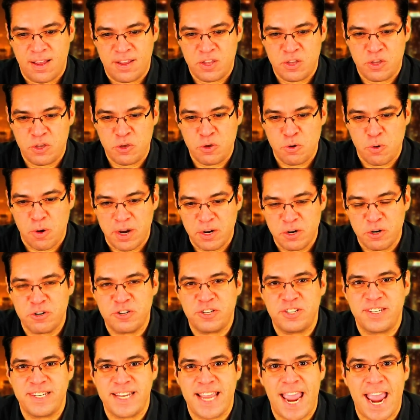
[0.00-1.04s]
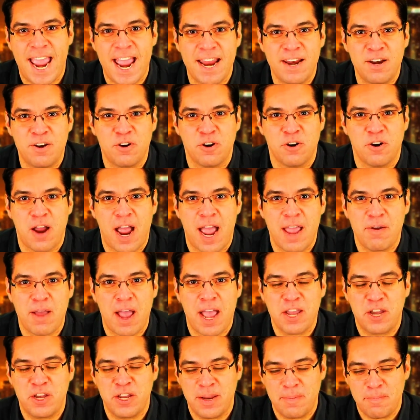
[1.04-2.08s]
You understand her.
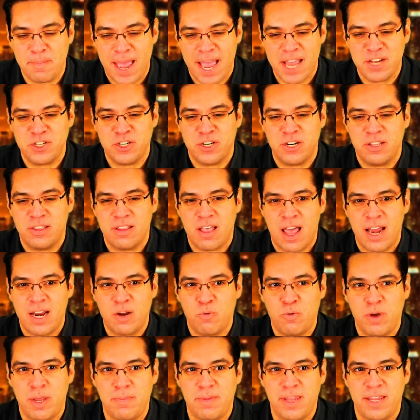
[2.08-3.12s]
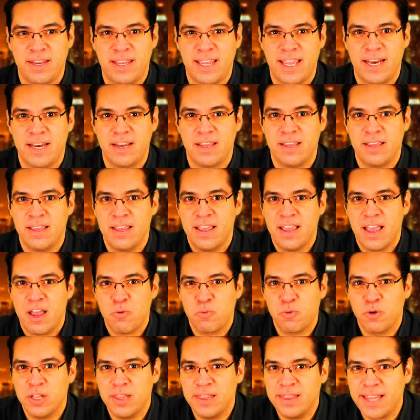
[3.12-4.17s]
I could imagine a lot of women can
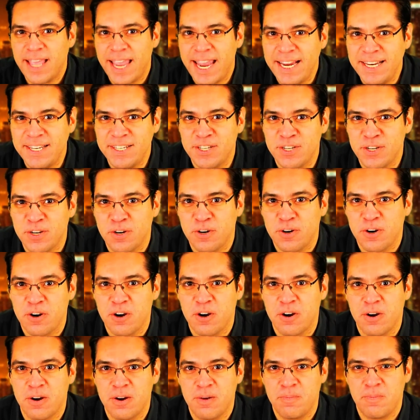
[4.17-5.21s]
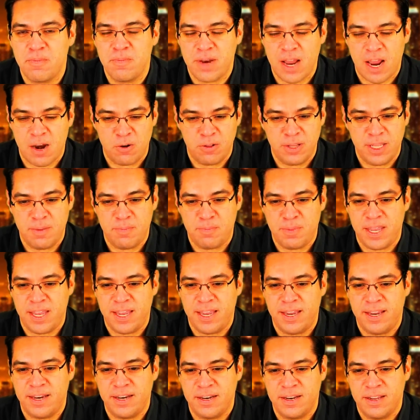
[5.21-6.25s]
relate to her, not only
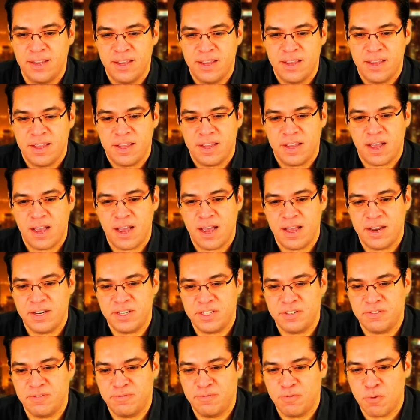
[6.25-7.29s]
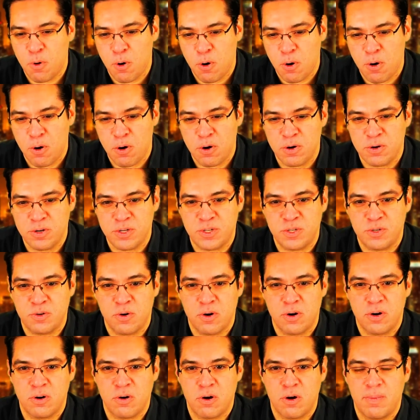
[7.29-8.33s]
being divorced
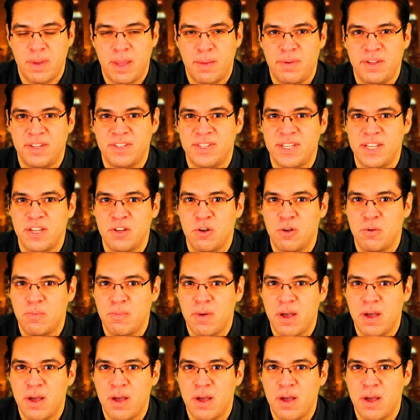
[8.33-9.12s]
or maybe single